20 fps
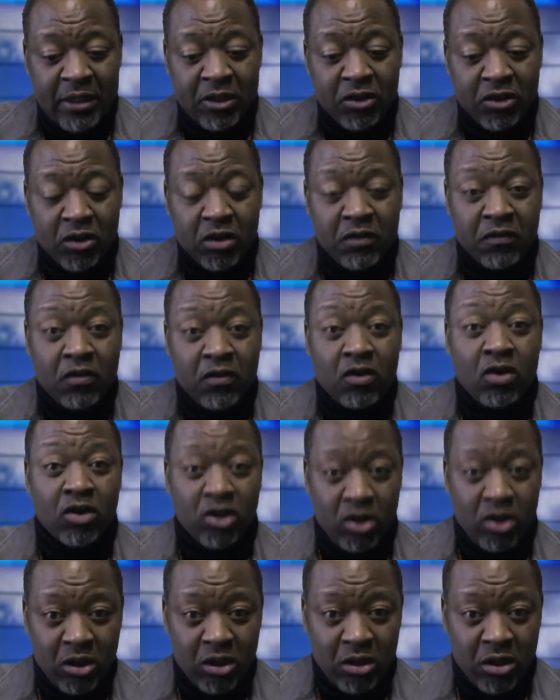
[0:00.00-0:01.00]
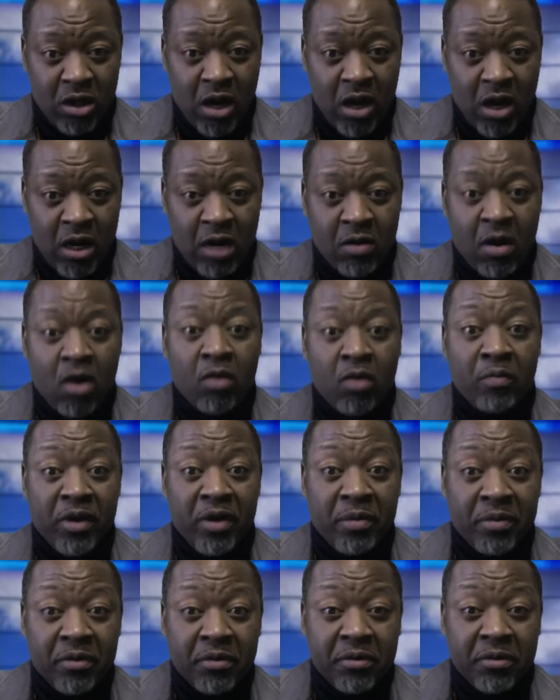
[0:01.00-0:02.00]
just for us and our own
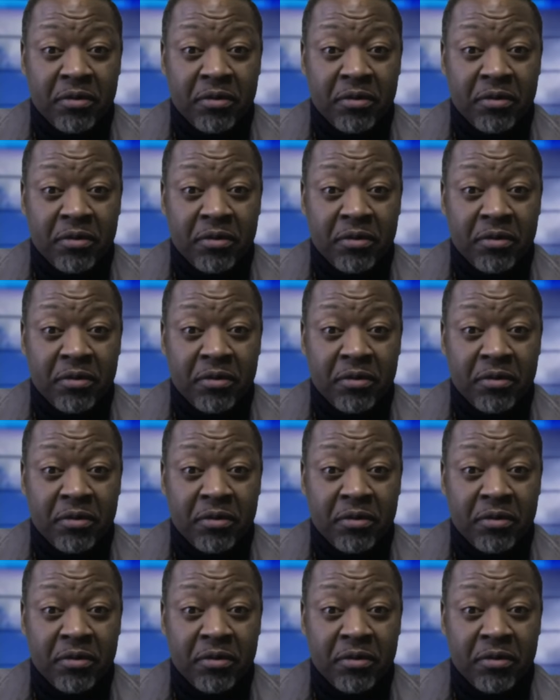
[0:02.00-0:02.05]
people.